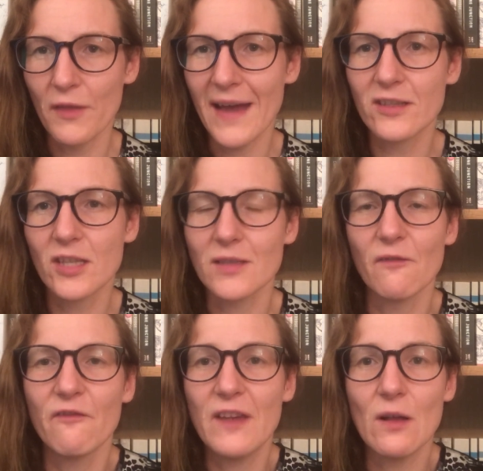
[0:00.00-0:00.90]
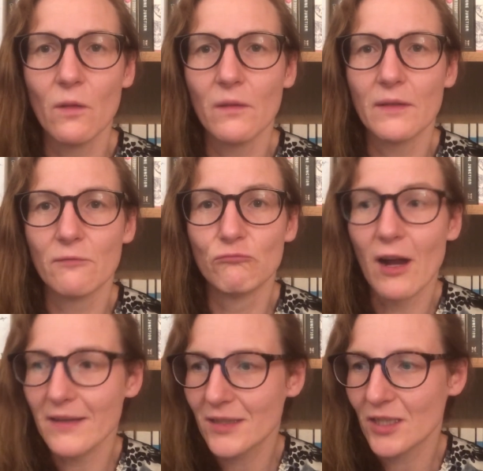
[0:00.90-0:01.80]
That doesn't feel
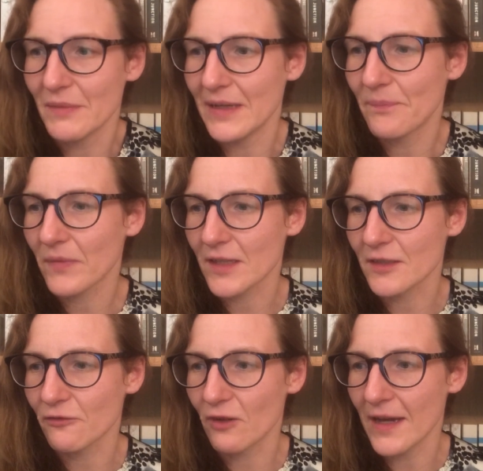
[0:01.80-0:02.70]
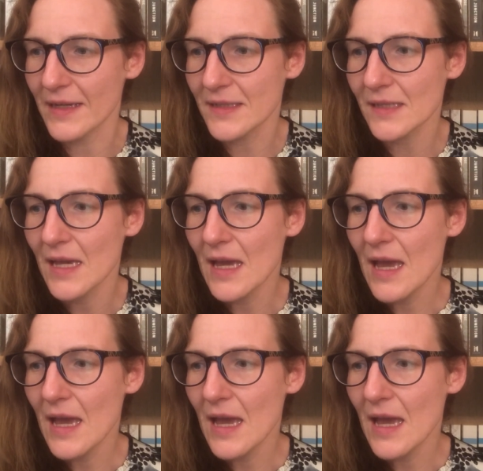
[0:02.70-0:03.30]
right to me as a phrase.